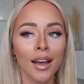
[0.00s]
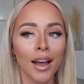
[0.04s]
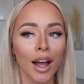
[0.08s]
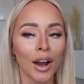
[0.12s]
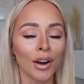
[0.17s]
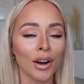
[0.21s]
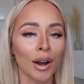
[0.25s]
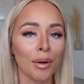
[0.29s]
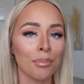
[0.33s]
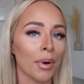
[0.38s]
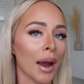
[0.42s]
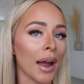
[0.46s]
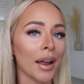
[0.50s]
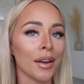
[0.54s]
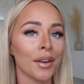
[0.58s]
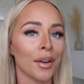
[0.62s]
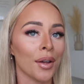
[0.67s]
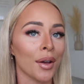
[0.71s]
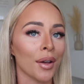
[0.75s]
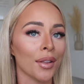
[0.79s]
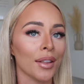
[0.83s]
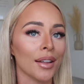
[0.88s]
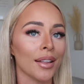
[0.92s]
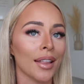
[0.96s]
are up bright and
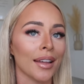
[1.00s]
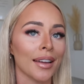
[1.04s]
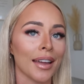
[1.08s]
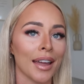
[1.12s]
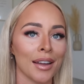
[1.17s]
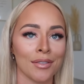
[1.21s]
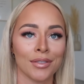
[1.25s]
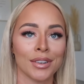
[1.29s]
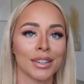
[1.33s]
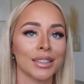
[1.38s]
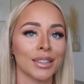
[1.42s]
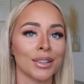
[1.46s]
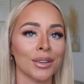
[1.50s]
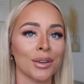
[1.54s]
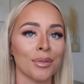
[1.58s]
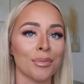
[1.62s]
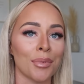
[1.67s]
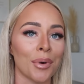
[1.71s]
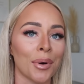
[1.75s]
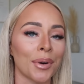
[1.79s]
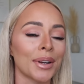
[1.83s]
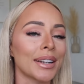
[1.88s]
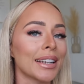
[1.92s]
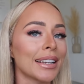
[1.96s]
early like every single
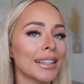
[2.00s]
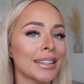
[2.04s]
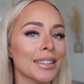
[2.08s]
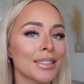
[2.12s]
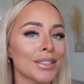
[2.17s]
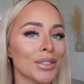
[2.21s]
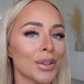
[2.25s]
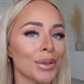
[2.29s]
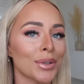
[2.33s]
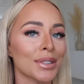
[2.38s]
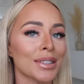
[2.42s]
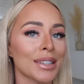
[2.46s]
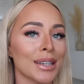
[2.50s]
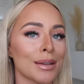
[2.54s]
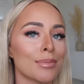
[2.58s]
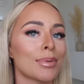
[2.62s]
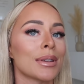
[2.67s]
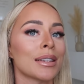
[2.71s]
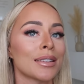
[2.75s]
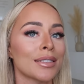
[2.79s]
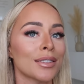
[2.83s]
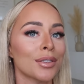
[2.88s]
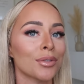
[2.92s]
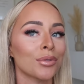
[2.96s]
morning. So
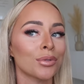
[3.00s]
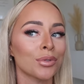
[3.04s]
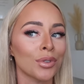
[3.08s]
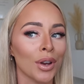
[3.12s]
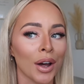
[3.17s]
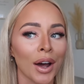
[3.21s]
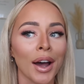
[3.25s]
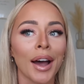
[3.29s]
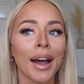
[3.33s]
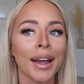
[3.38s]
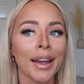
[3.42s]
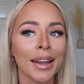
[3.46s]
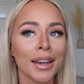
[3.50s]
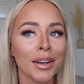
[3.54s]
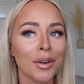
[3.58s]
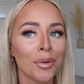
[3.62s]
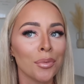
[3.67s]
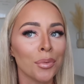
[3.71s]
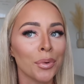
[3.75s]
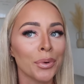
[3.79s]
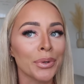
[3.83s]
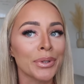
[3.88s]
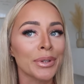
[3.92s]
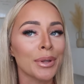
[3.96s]
sleeping until
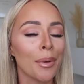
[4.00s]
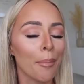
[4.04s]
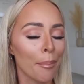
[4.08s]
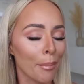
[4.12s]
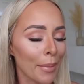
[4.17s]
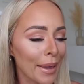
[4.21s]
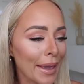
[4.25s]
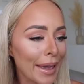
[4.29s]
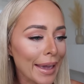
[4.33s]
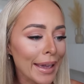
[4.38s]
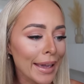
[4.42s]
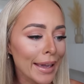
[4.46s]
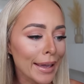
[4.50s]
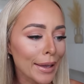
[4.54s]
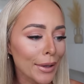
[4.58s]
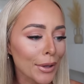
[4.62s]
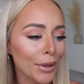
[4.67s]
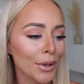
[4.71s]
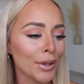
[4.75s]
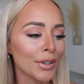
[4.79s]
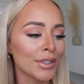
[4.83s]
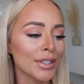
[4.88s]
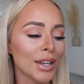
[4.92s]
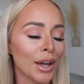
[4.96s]
9 was big.
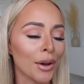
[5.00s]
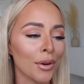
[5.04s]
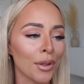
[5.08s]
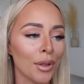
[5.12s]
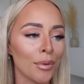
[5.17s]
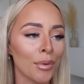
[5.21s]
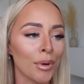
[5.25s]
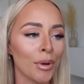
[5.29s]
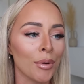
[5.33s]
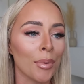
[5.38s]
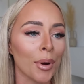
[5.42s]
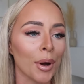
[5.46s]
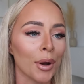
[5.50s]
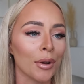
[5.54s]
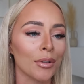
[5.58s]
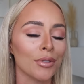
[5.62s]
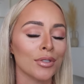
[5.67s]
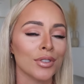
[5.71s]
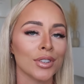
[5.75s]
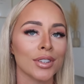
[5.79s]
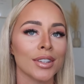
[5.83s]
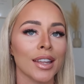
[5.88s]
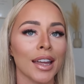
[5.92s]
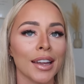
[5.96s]
You could tell that we were
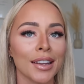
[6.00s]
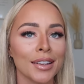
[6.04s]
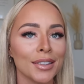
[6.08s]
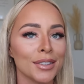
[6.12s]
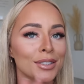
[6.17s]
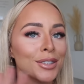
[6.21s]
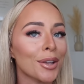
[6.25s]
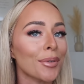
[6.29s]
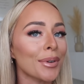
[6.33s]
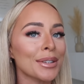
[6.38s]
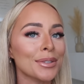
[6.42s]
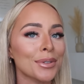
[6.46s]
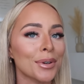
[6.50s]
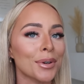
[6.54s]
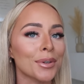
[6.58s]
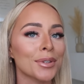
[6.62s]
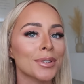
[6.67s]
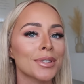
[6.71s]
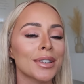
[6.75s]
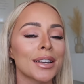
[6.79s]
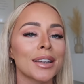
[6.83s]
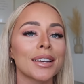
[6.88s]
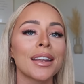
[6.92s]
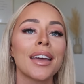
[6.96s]
both just like so
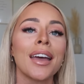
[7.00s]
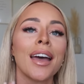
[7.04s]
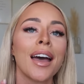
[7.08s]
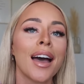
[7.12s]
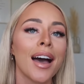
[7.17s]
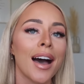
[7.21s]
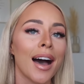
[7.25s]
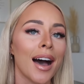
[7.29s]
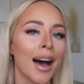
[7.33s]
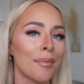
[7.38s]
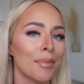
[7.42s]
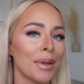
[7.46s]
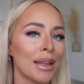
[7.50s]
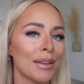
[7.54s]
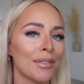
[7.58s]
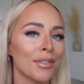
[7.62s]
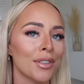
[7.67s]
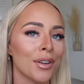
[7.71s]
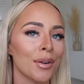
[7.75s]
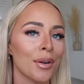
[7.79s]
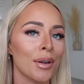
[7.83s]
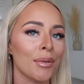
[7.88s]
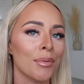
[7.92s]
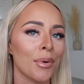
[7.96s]
exhausted. Um, even
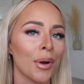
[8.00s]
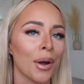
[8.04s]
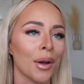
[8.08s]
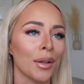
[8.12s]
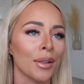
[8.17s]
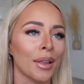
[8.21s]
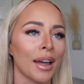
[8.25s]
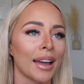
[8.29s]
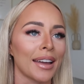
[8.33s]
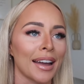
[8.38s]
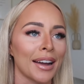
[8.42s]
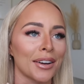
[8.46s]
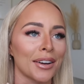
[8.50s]
though we weren't like